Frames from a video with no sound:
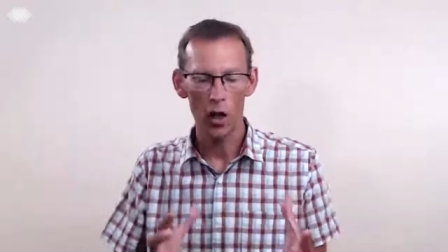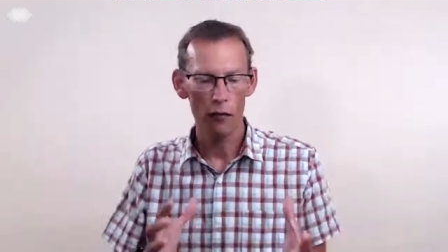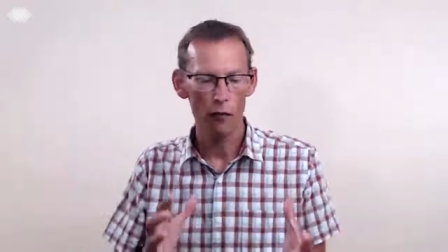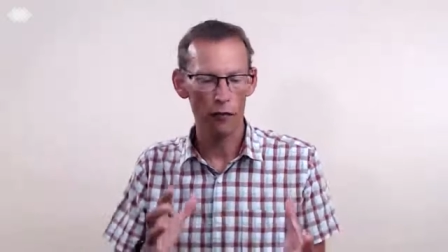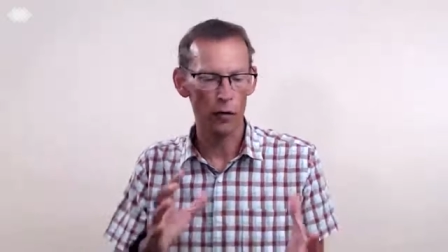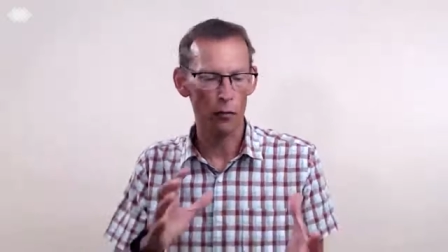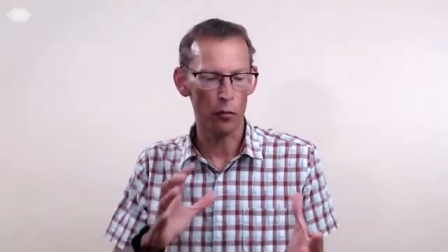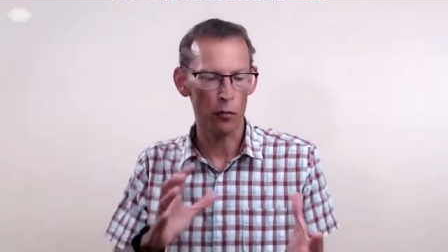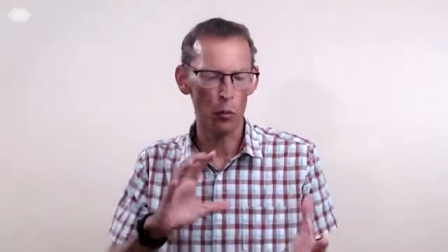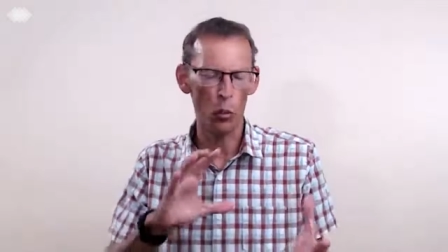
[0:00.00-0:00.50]

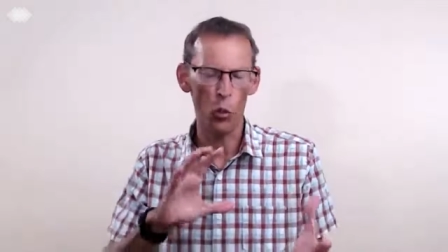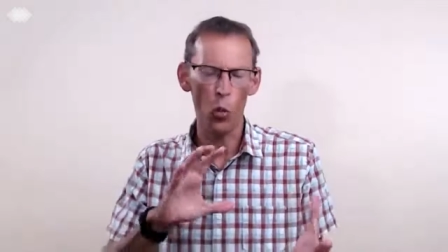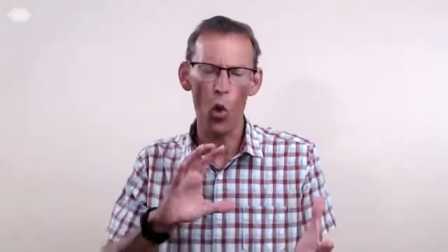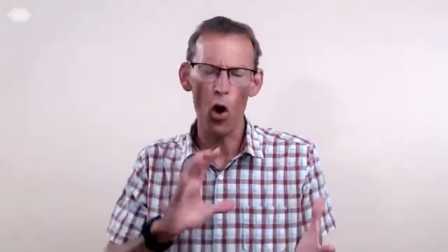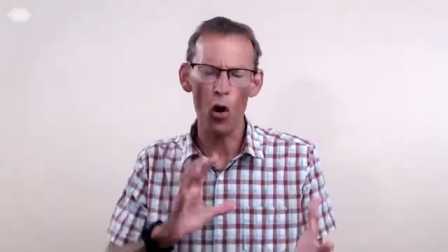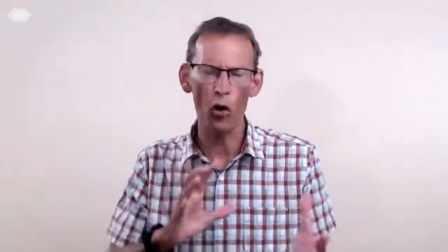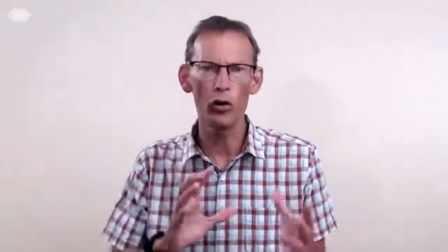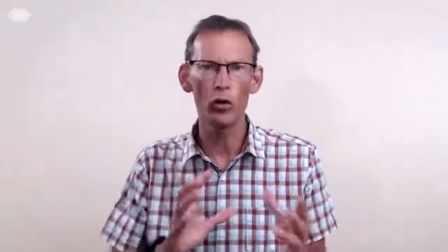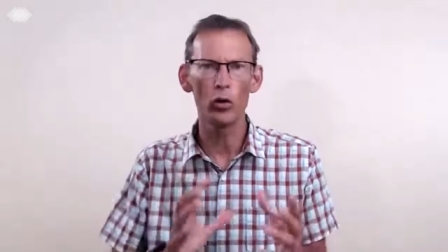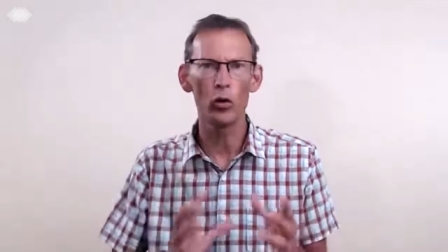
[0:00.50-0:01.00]
for
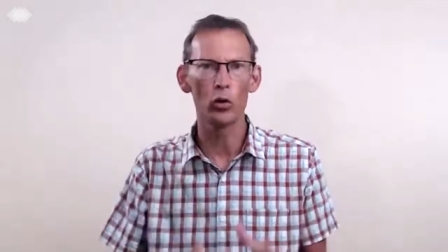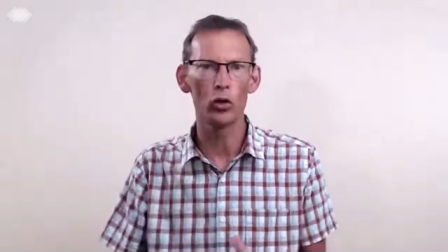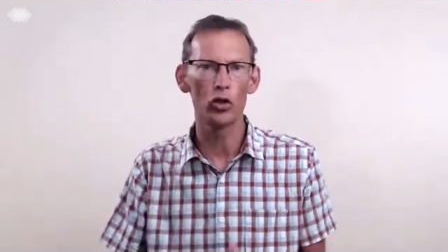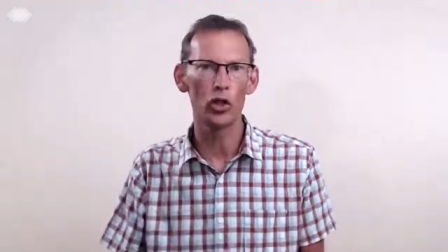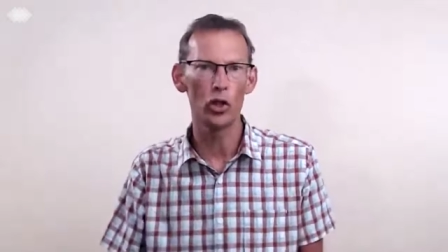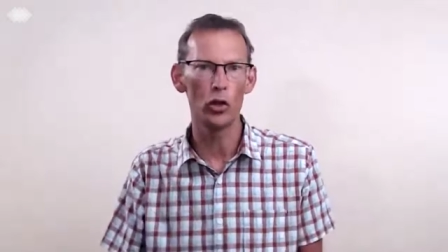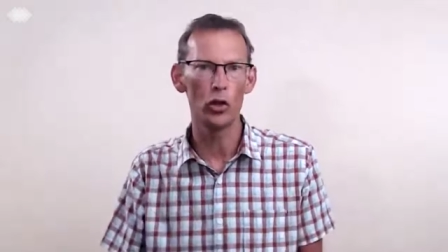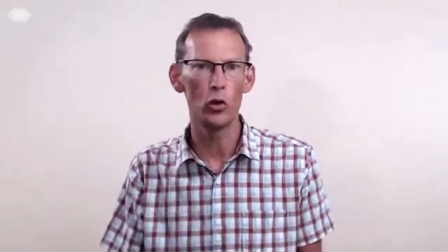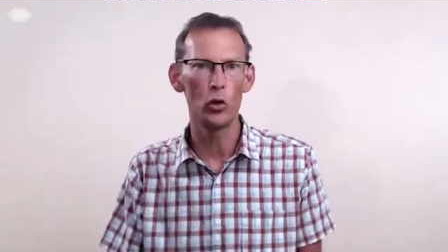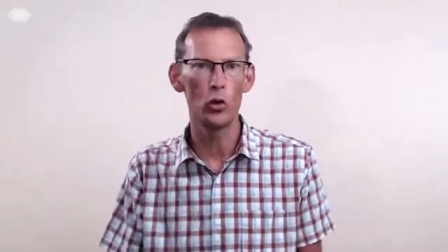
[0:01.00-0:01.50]
one or
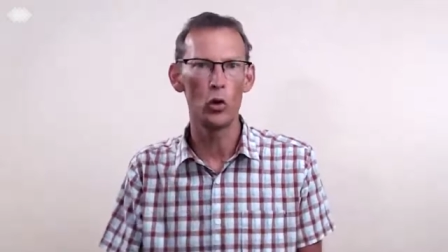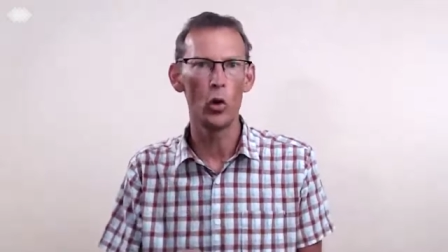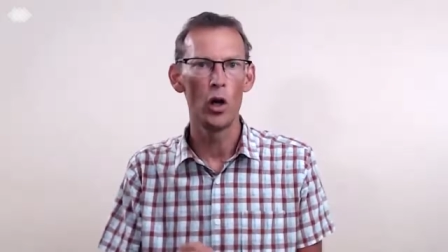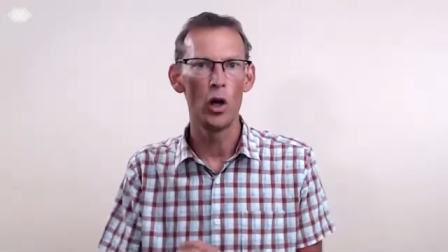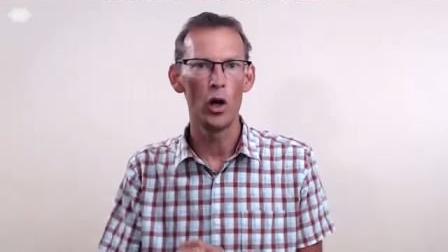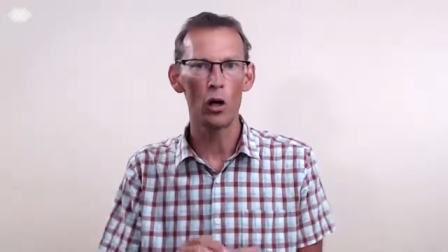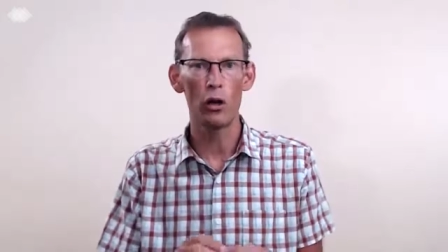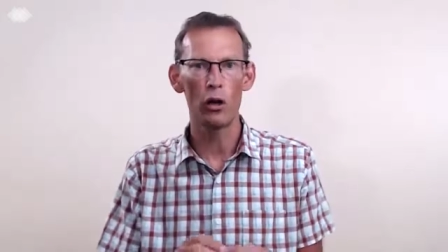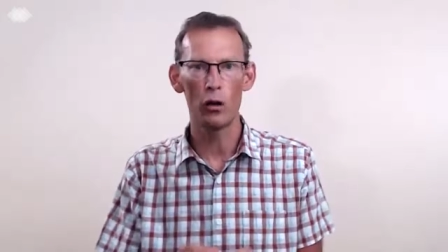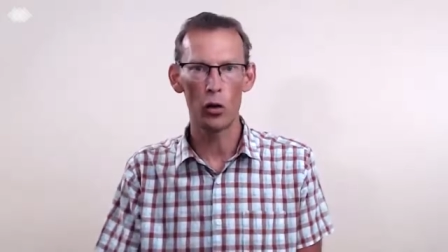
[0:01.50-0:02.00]
two
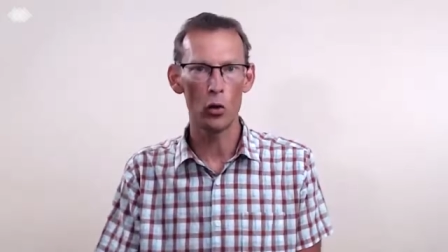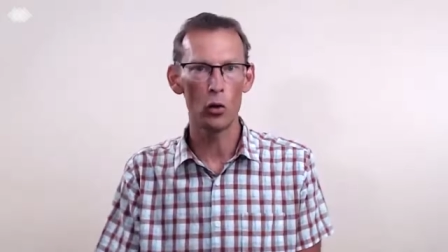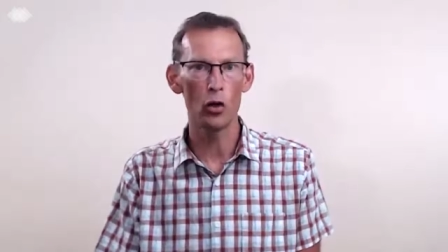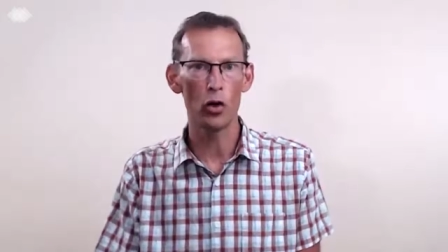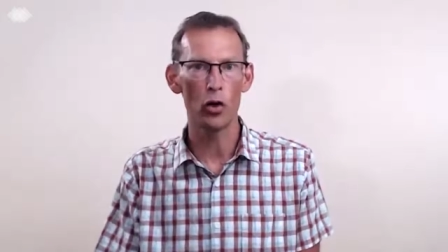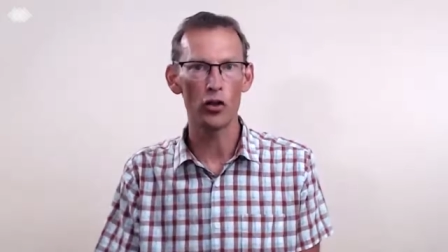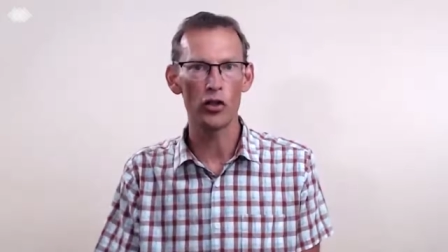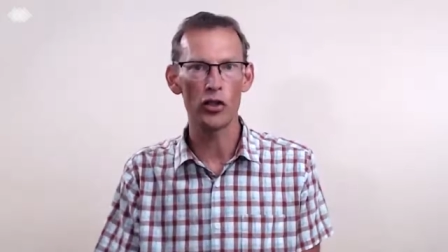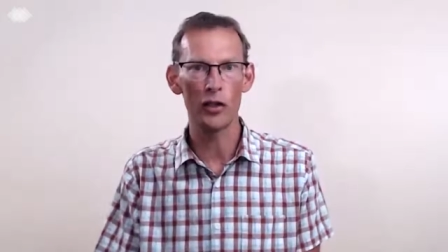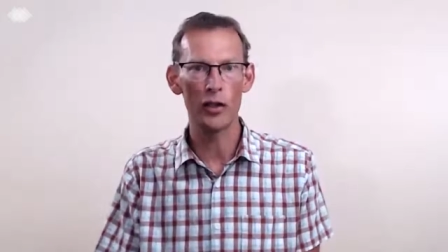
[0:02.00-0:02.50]
low
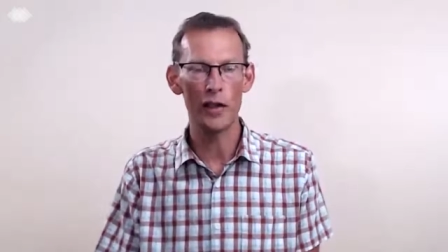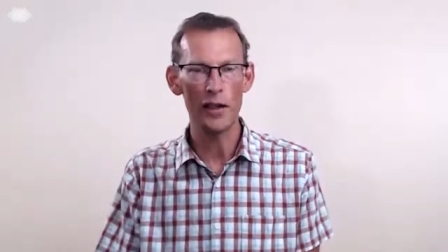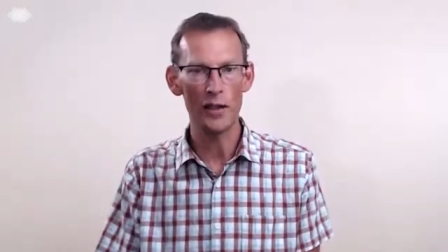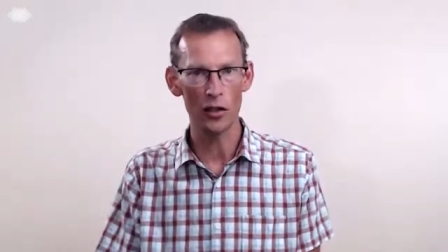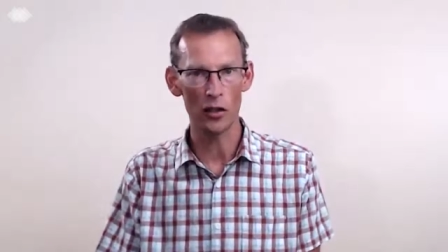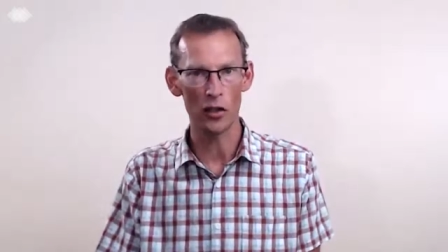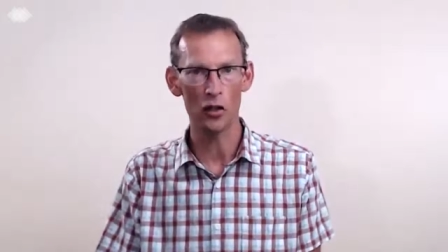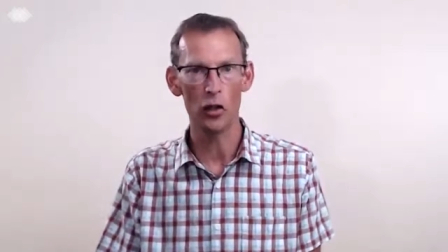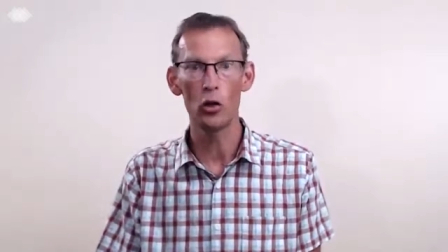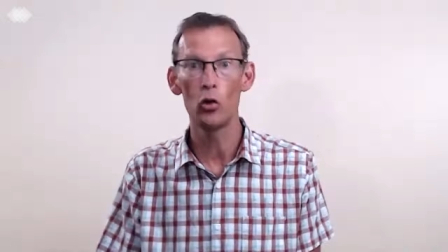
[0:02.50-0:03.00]
cost
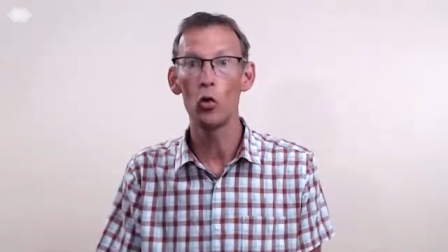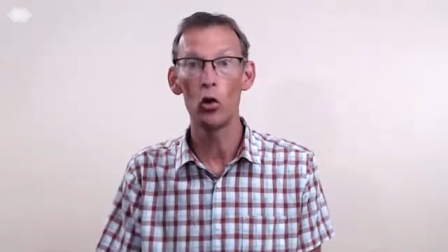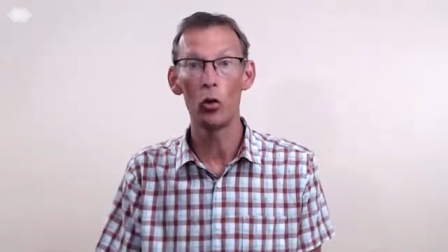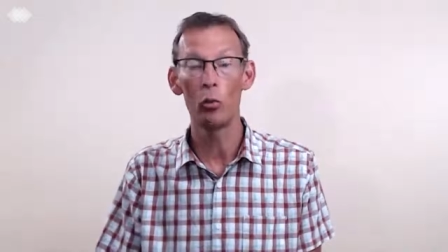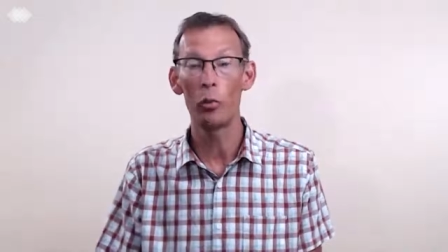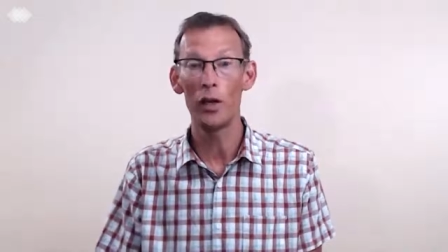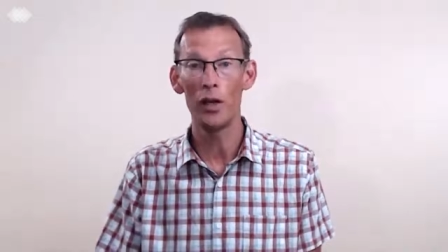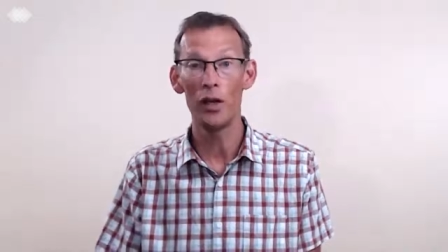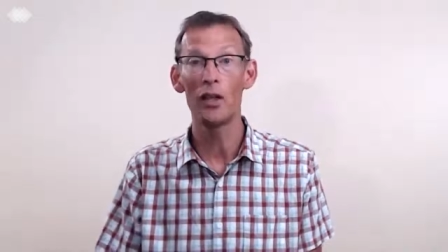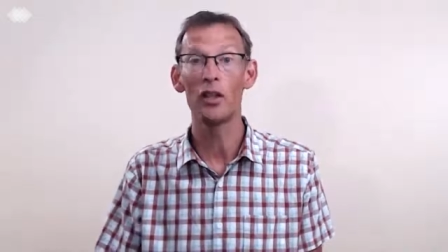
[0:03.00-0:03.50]
leaders who will
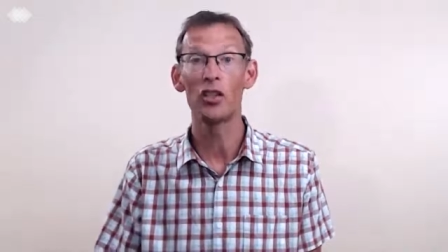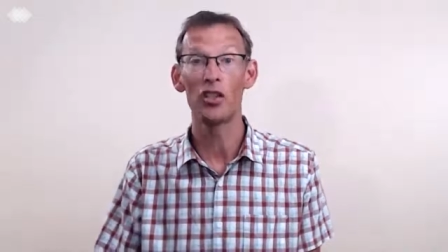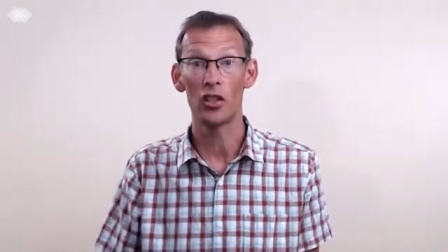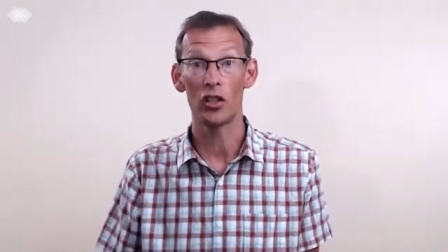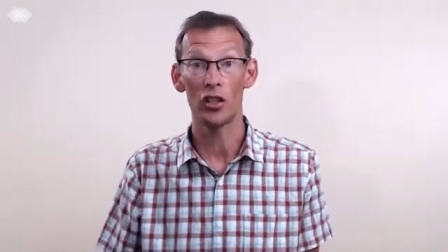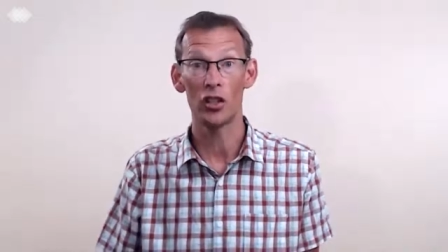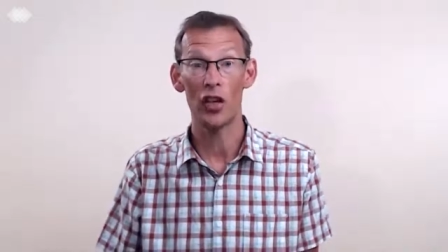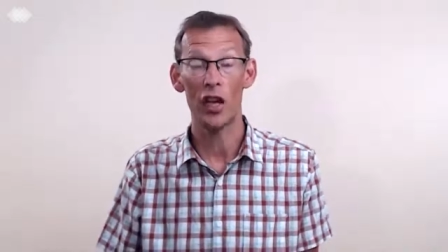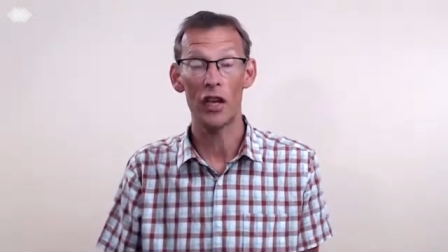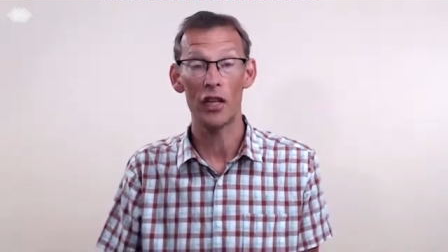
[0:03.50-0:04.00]
be
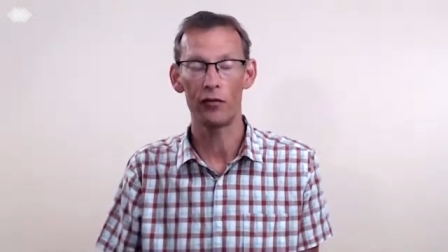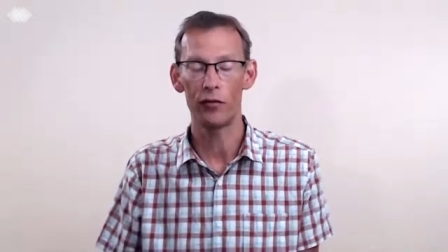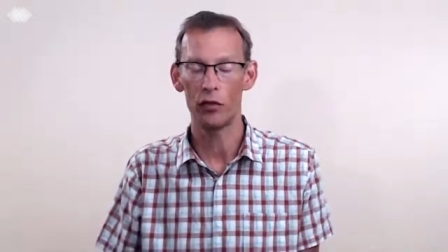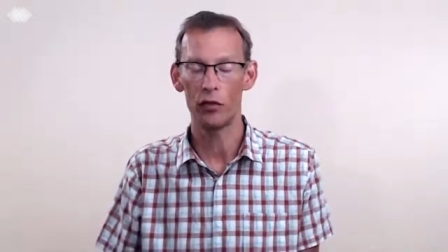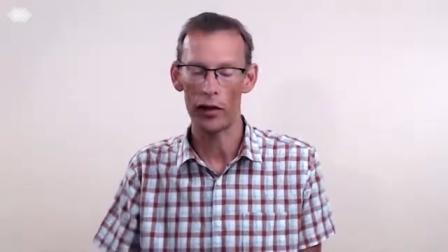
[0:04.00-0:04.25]
successful.